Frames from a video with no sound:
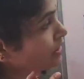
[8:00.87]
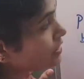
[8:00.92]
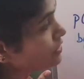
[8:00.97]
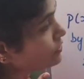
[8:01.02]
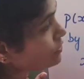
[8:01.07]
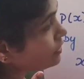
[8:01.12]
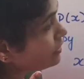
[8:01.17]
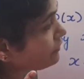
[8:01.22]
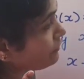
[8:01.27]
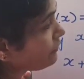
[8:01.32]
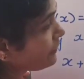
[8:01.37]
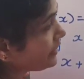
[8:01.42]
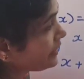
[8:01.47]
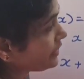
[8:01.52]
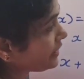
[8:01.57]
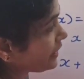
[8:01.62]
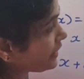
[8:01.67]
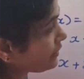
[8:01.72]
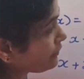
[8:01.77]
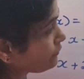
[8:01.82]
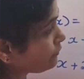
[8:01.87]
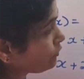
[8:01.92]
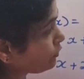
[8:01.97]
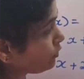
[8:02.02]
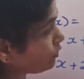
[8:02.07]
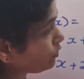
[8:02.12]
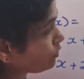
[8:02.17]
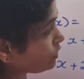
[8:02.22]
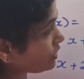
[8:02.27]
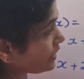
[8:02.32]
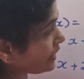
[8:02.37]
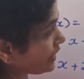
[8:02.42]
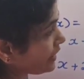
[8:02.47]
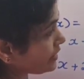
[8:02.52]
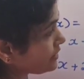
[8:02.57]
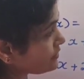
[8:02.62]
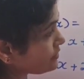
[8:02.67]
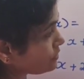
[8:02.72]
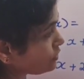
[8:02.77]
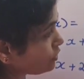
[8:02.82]
So if I take
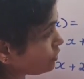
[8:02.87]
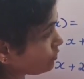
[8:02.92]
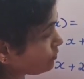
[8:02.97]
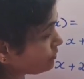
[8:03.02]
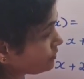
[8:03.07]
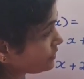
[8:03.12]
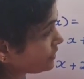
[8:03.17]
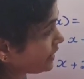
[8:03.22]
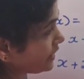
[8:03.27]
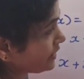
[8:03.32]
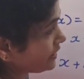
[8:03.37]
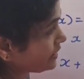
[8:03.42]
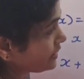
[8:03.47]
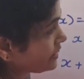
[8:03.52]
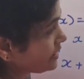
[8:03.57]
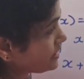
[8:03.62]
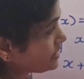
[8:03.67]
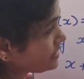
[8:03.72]
4x cube, that is